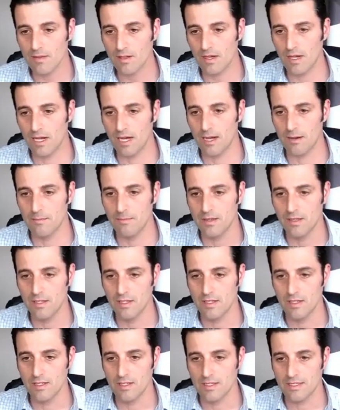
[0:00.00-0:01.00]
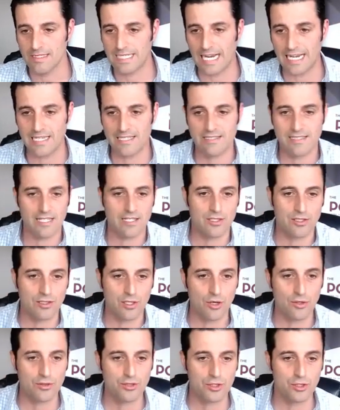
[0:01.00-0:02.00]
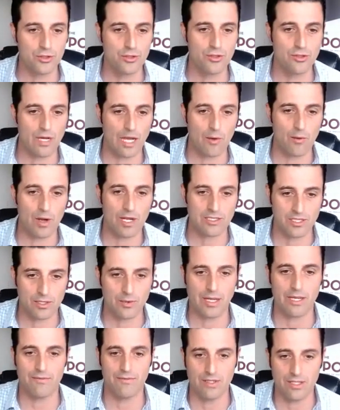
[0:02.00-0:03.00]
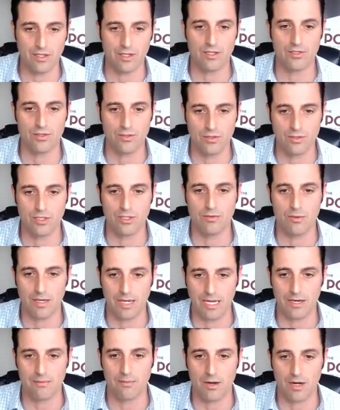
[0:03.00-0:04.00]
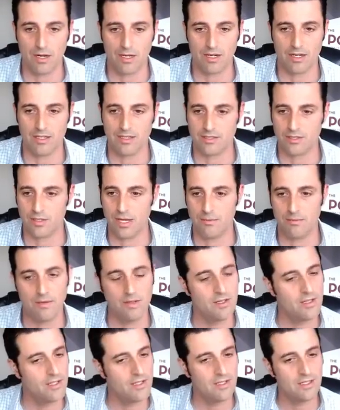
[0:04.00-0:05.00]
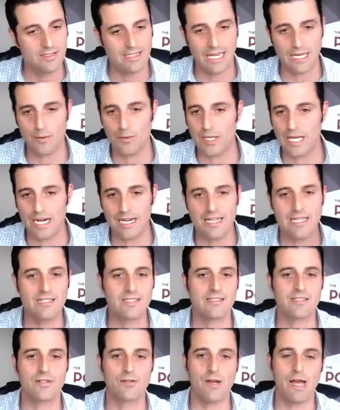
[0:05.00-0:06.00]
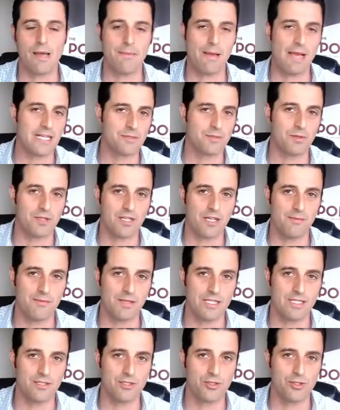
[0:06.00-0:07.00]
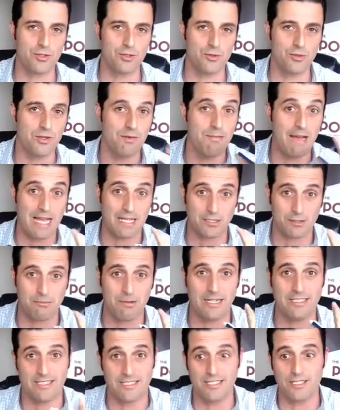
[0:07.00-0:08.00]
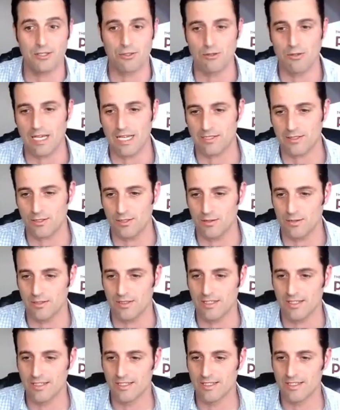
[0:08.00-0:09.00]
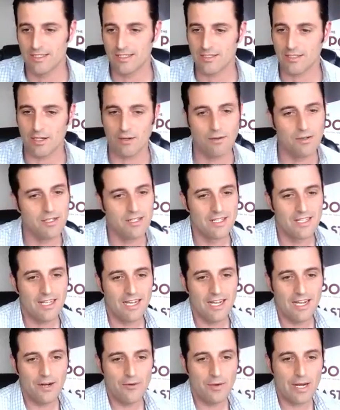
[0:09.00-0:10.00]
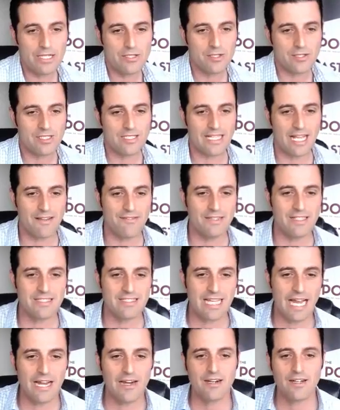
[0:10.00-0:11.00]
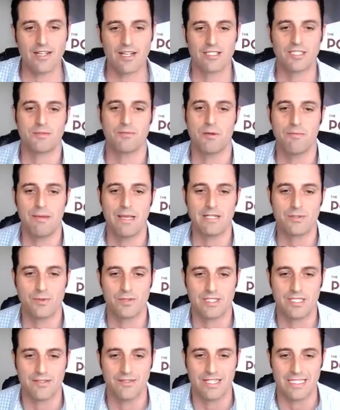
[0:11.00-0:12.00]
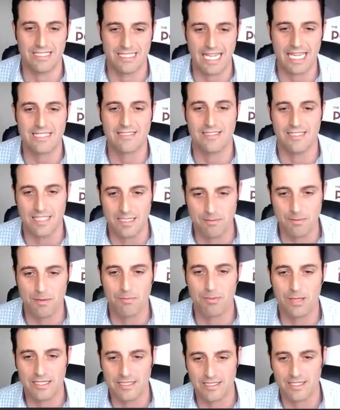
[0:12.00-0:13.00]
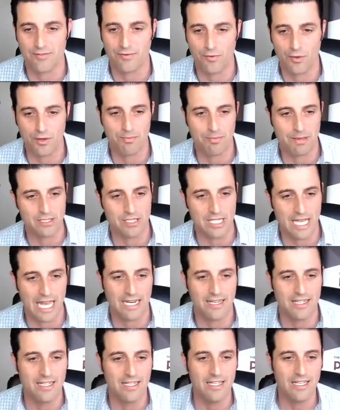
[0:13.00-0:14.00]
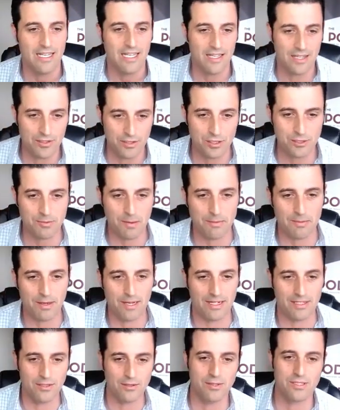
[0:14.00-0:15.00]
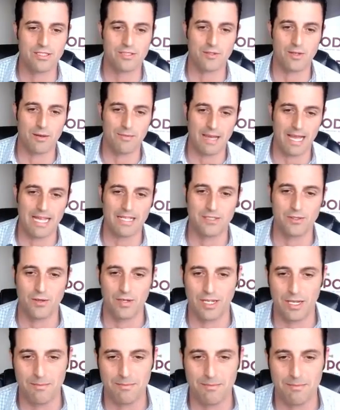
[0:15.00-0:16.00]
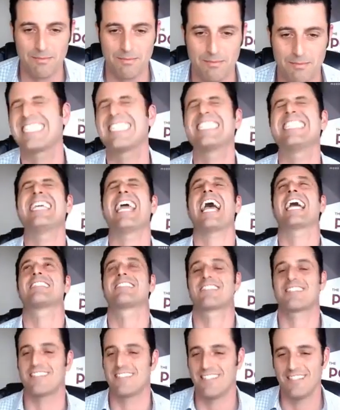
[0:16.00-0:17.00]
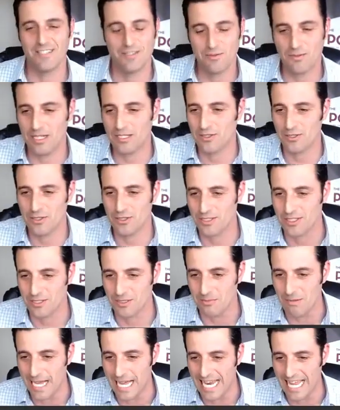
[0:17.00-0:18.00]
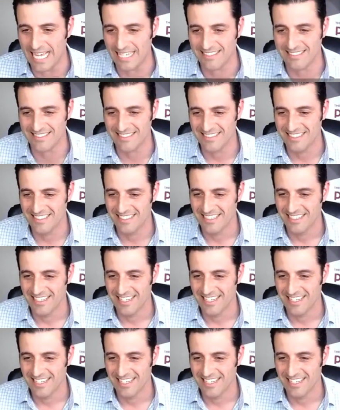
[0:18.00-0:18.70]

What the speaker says: Danny says, so true. I watched a great video on YouTube on how to market on Instagram. Danny, we got an Instagram expert coming into the mastermind to teach you that soon. So Rachel says, I have an entire customer base receiving a text and email, placing a 4th-page ad in the newspaper, and new Instagram ads going up. Yes. Rachel, you're such a badass.